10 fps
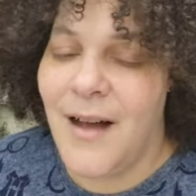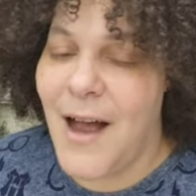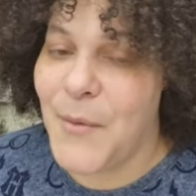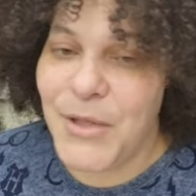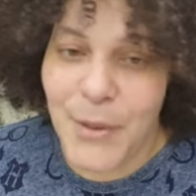
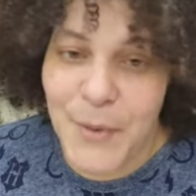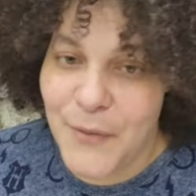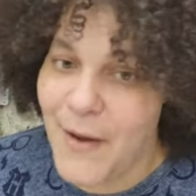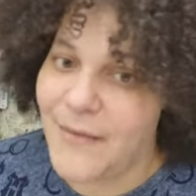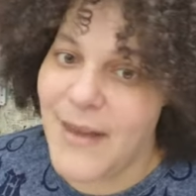I wish I would have
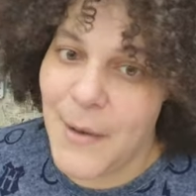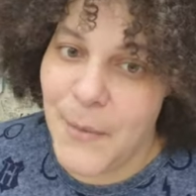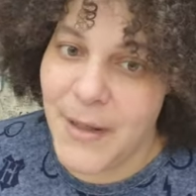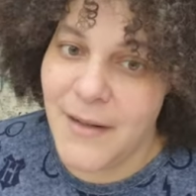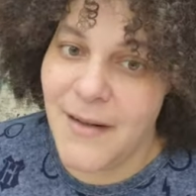got that
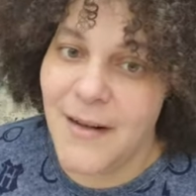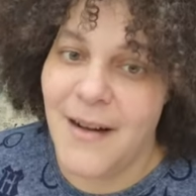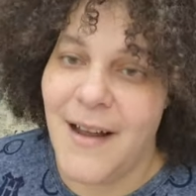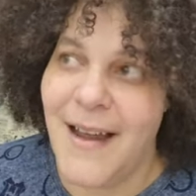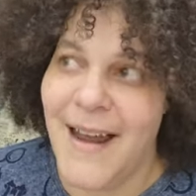one.
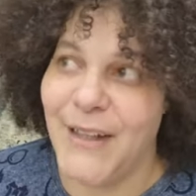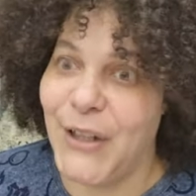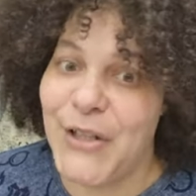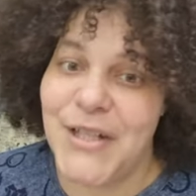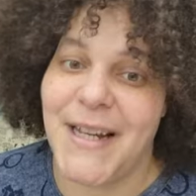It
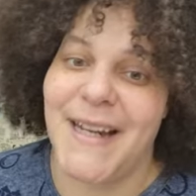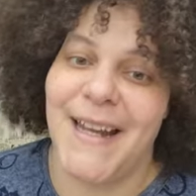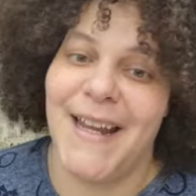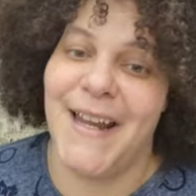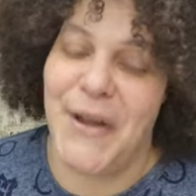looks like
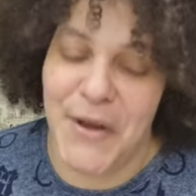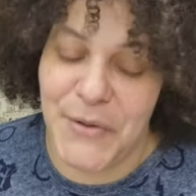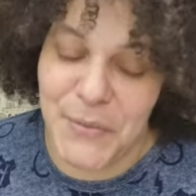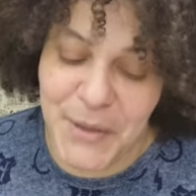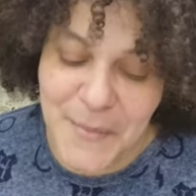
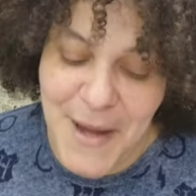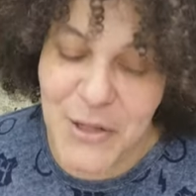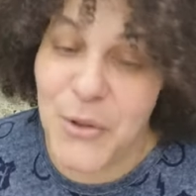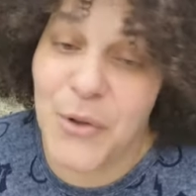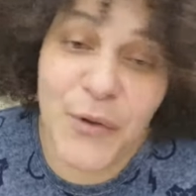it's really
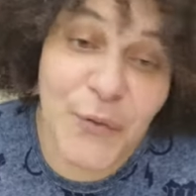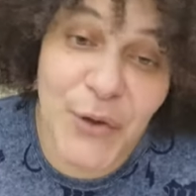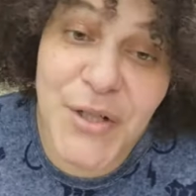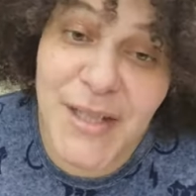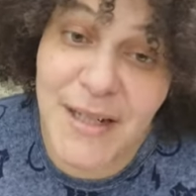magical. The
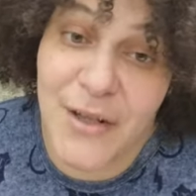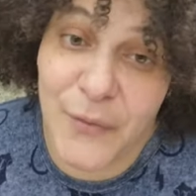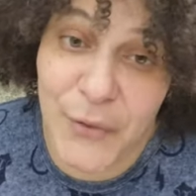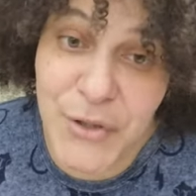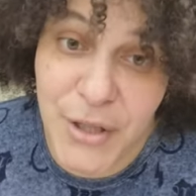first seat, the
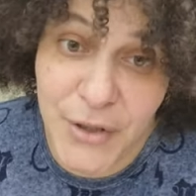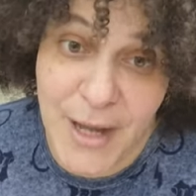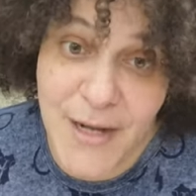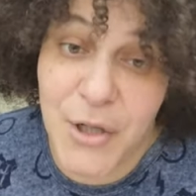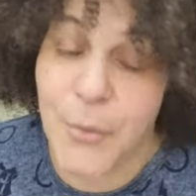first year
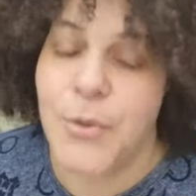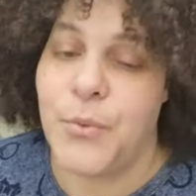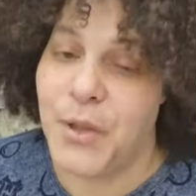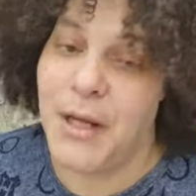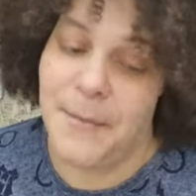last year was
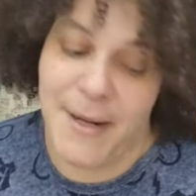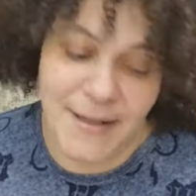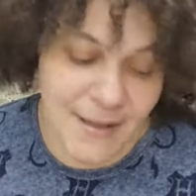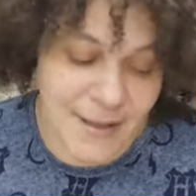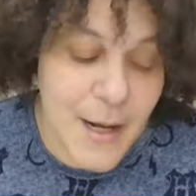really
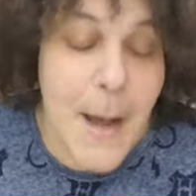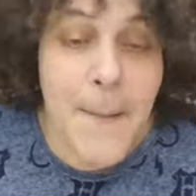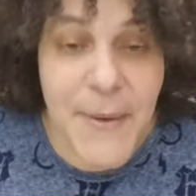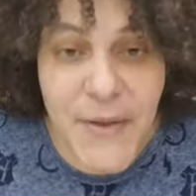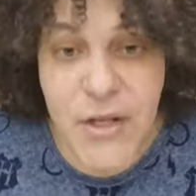amazing,
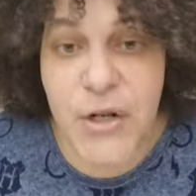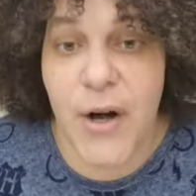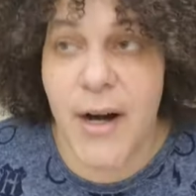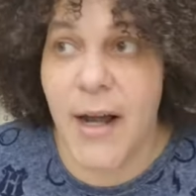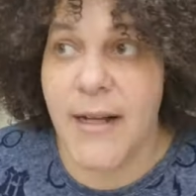but this year
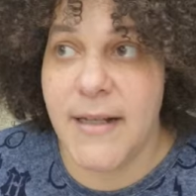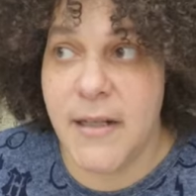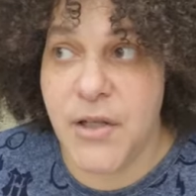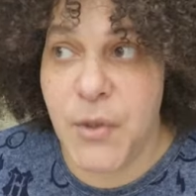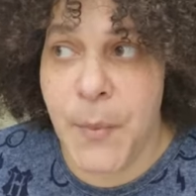I got
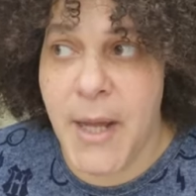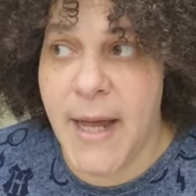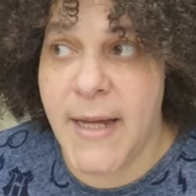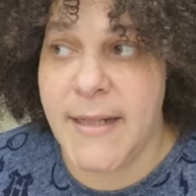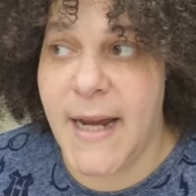Stitch
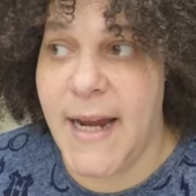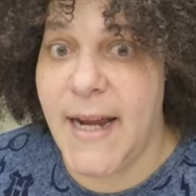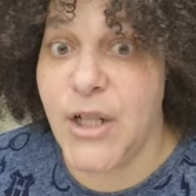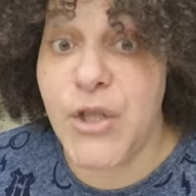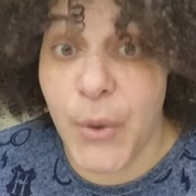Supplies
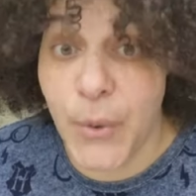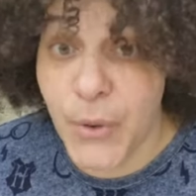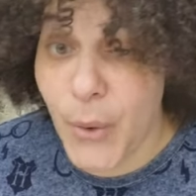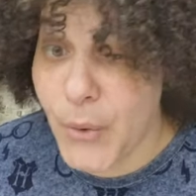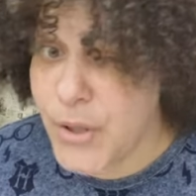and Sew
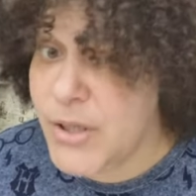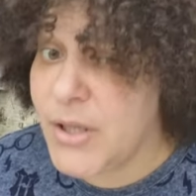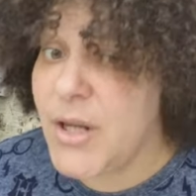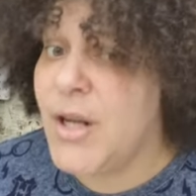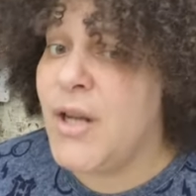Yours.
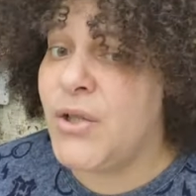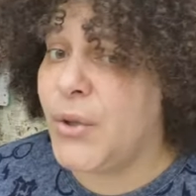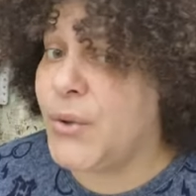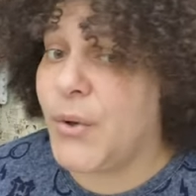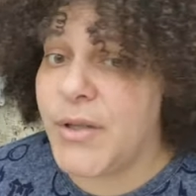Sew
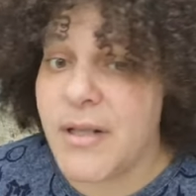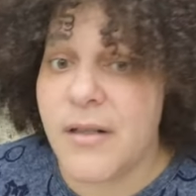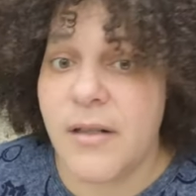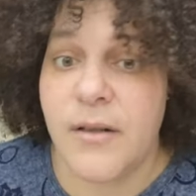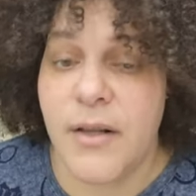Yours is
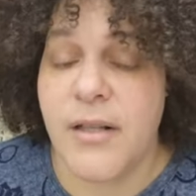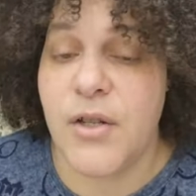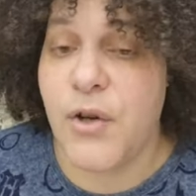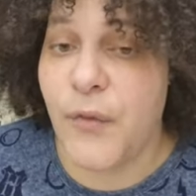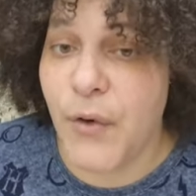the this
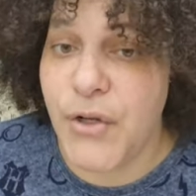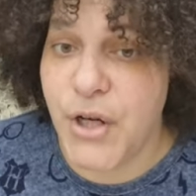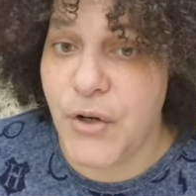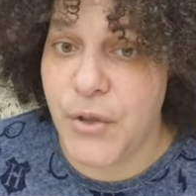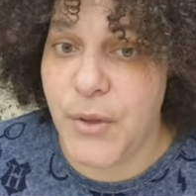is her first
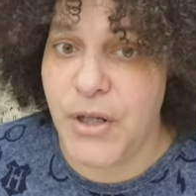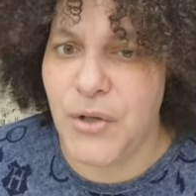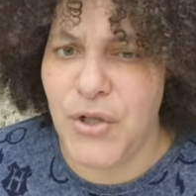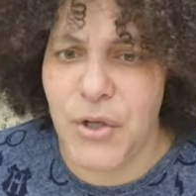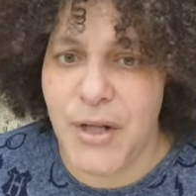year doing it
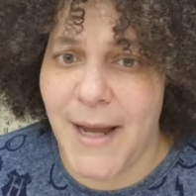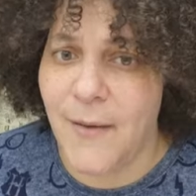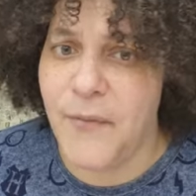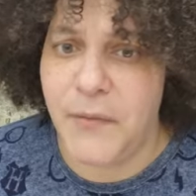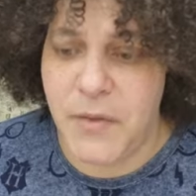too. She only had
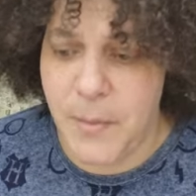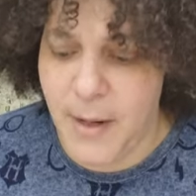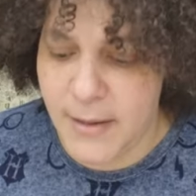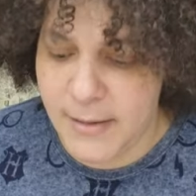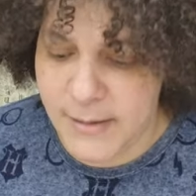fifty
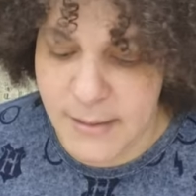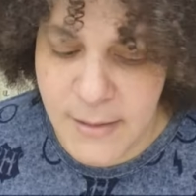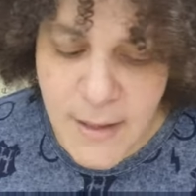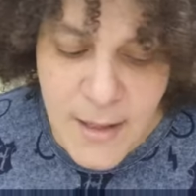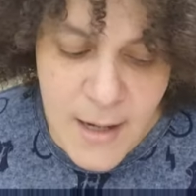boxes.
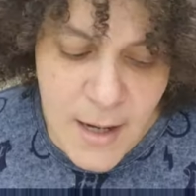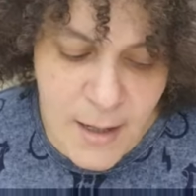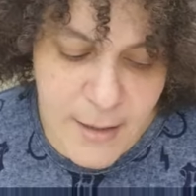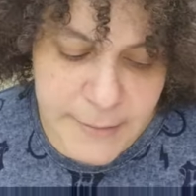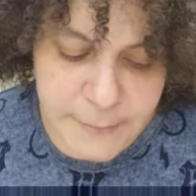
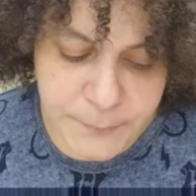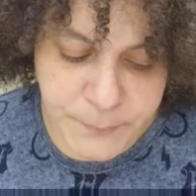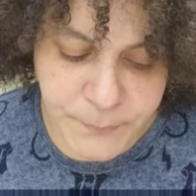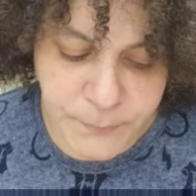Um,